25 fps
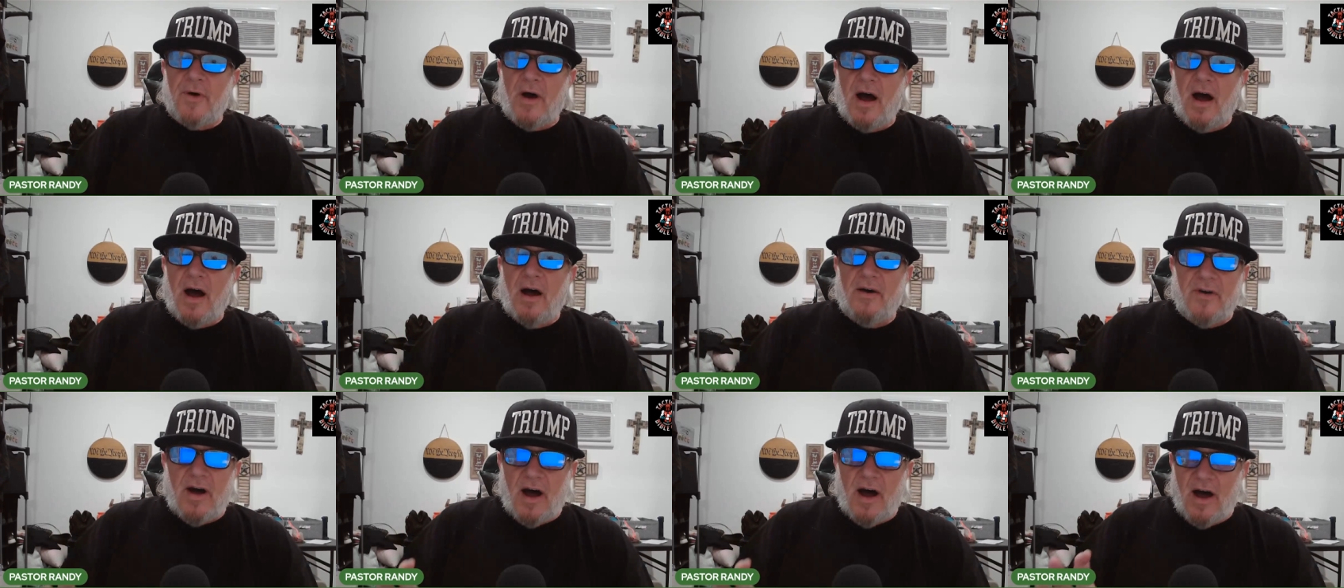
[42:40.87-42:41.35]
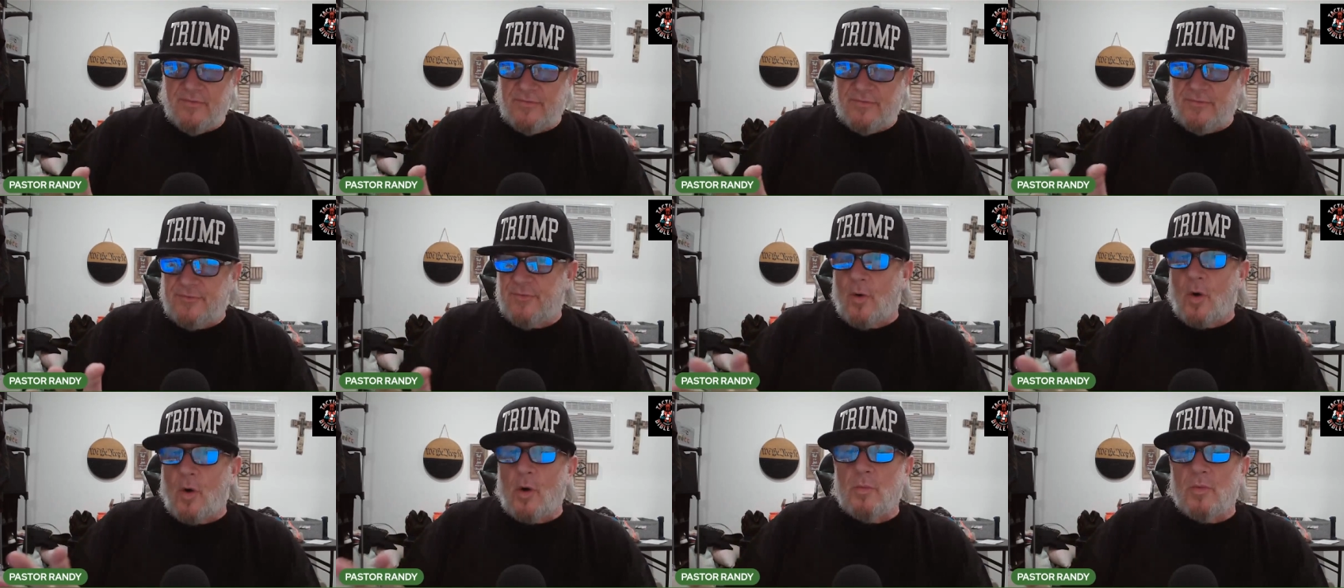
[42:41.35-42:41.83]
of, of
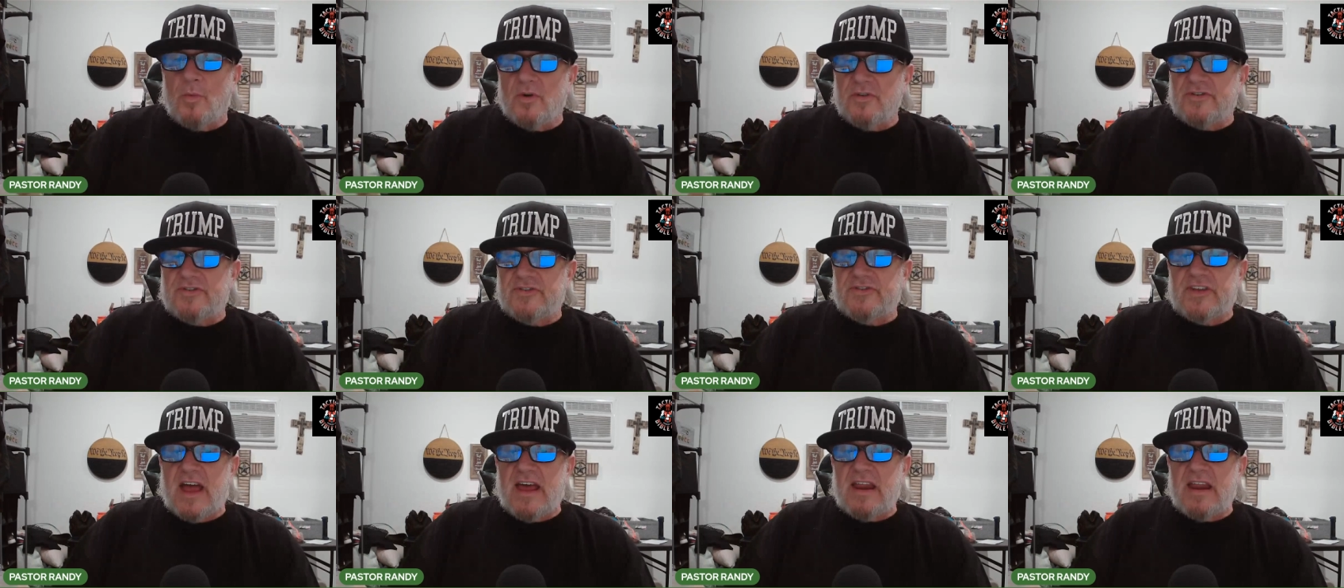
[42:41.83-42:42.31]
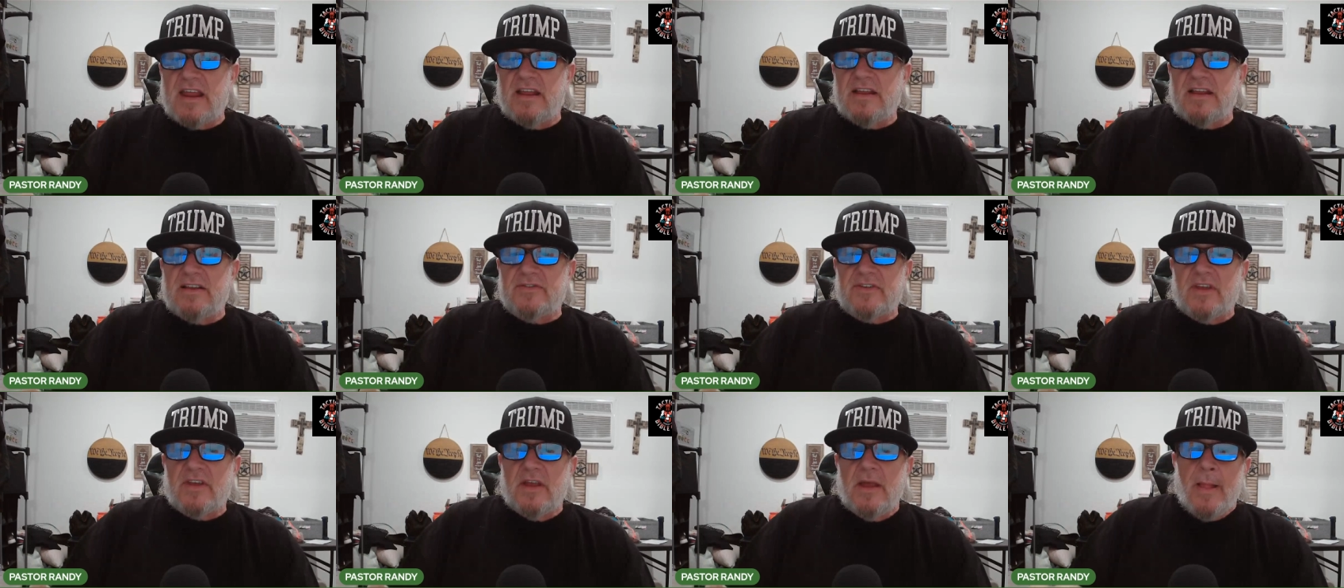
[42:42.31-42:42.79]
formal
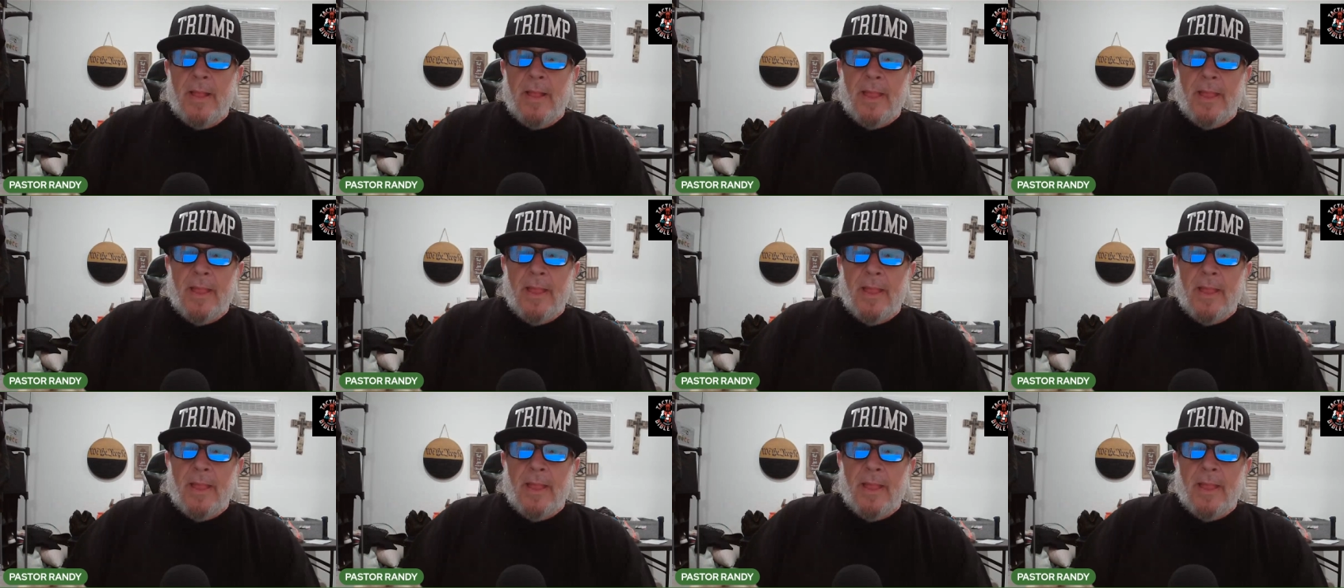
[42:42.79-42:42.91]
settings